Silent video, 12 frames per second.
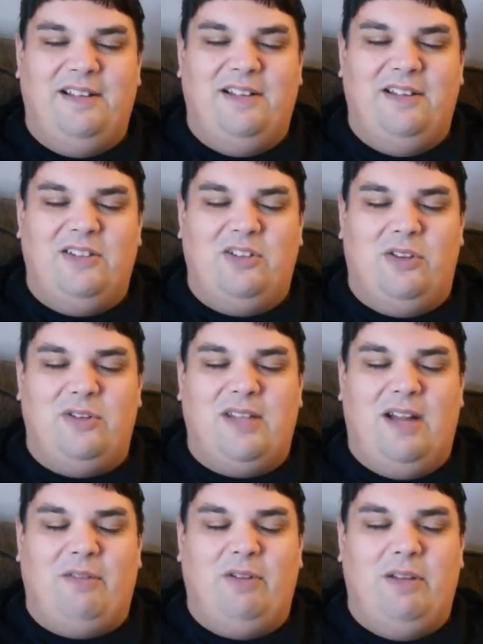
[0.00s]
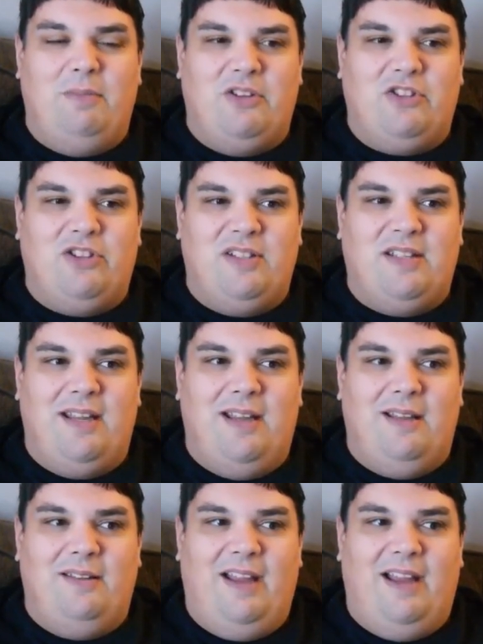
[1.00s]
So there's not really much to say
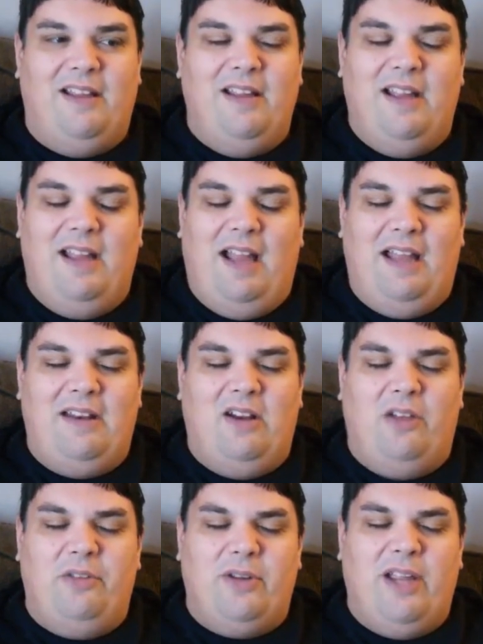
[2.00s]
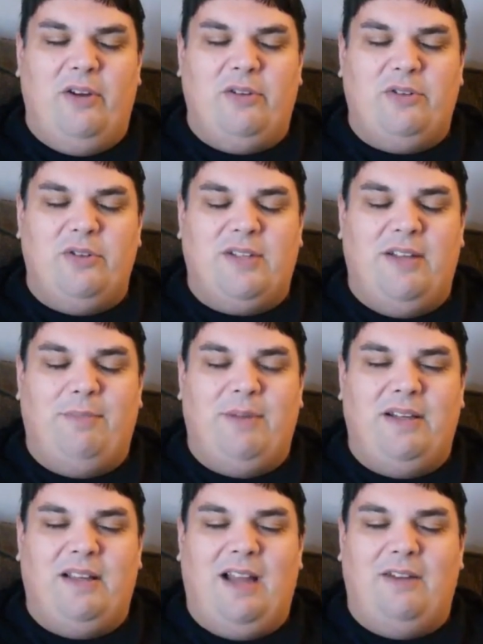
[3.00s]
on that and other characters have
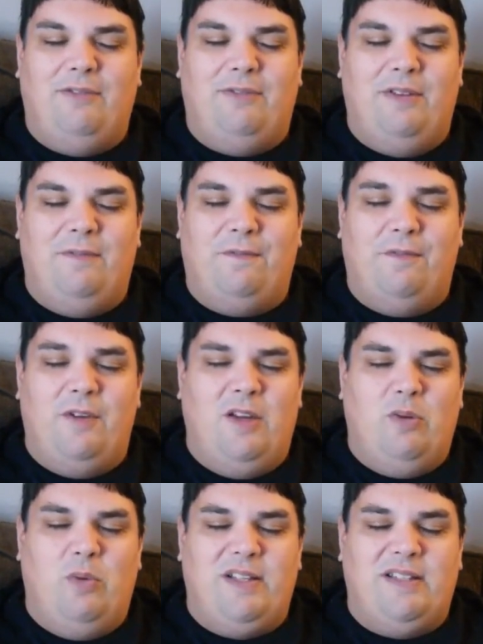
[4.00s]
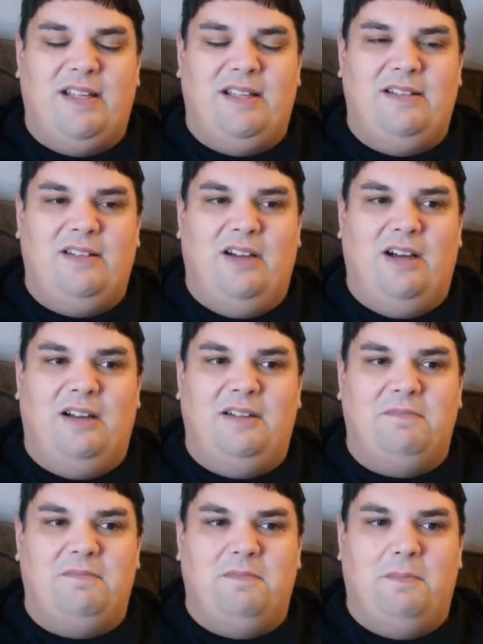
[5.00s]
been kind of infrequent and uh,
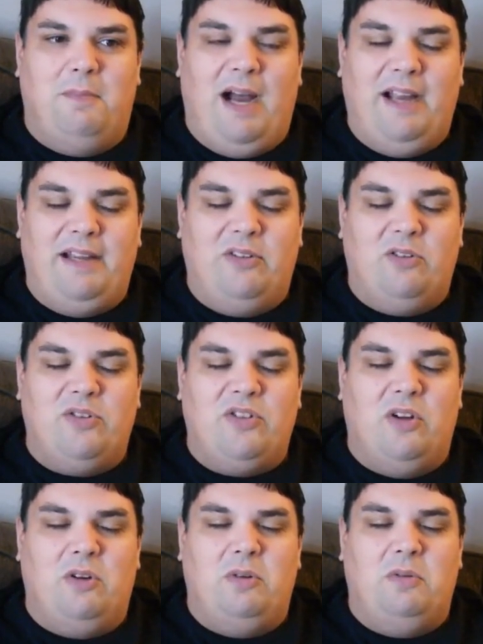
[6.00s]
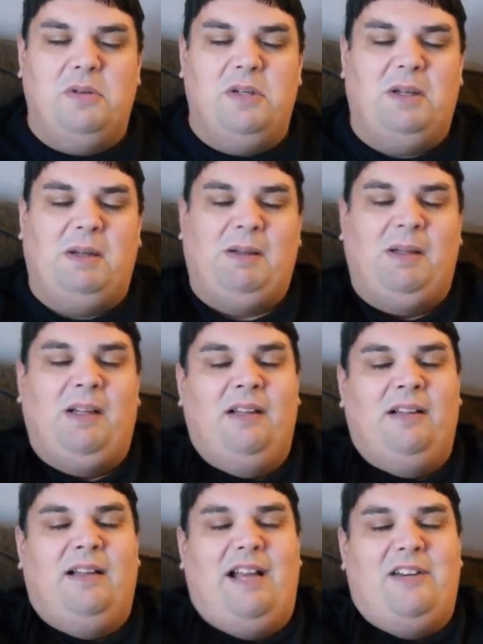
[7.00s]
minor, so
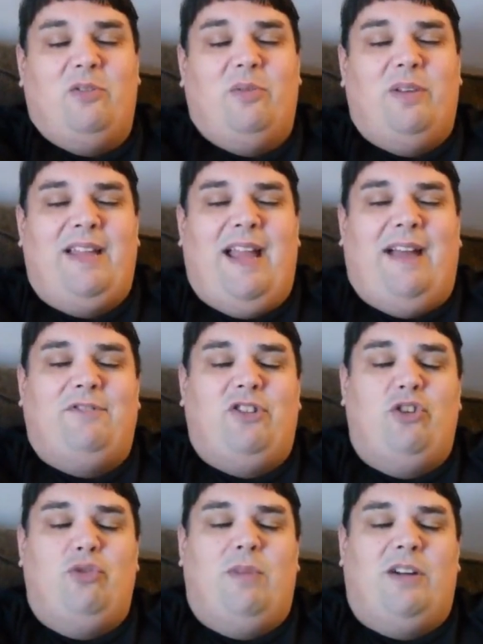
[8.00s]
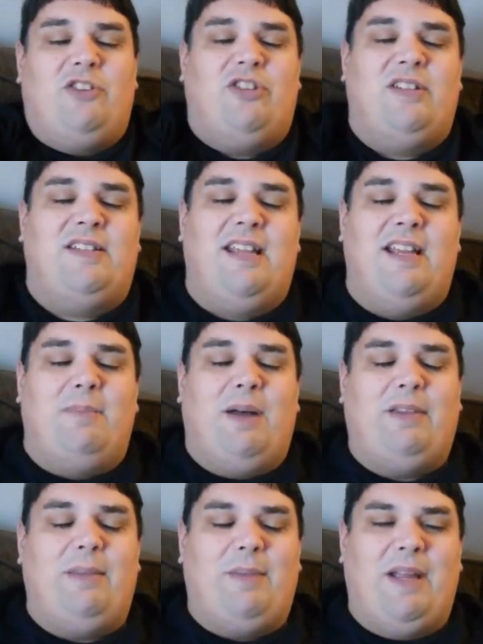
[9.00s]
I don't really have too much to say
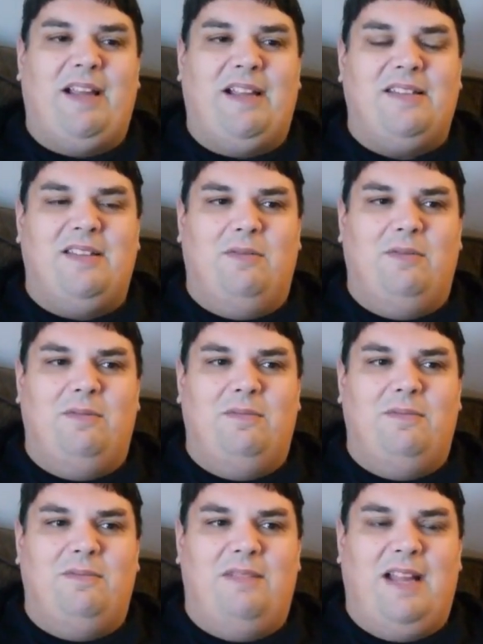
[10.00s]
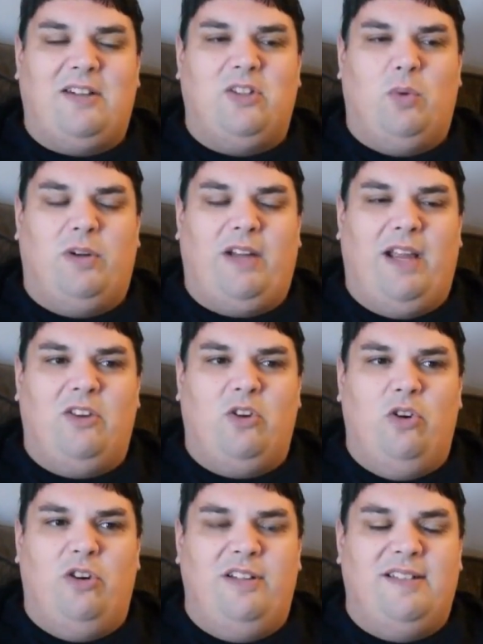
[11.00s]
about them. I guess the next one I
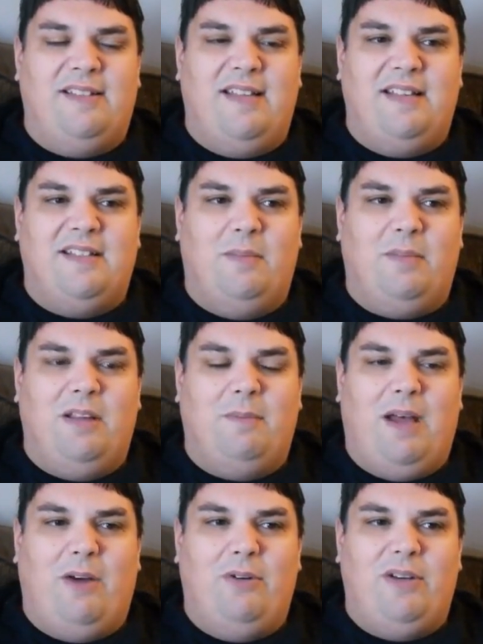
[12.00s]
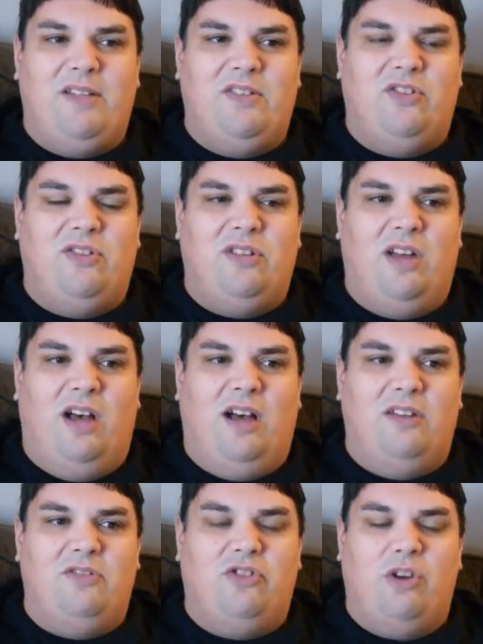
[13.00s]
could say something about is
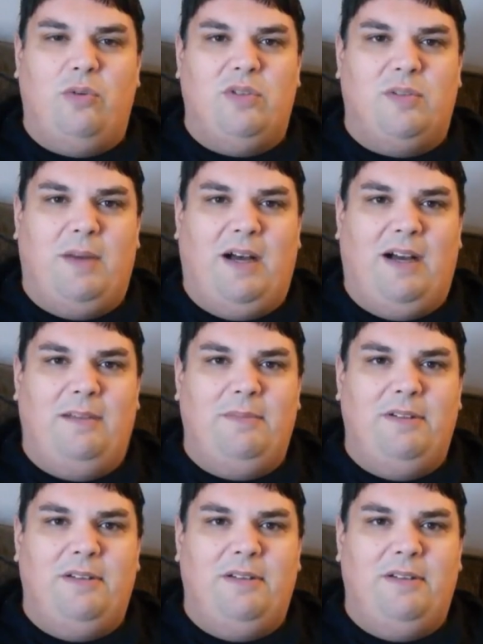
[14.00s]
uh, Jo's mom.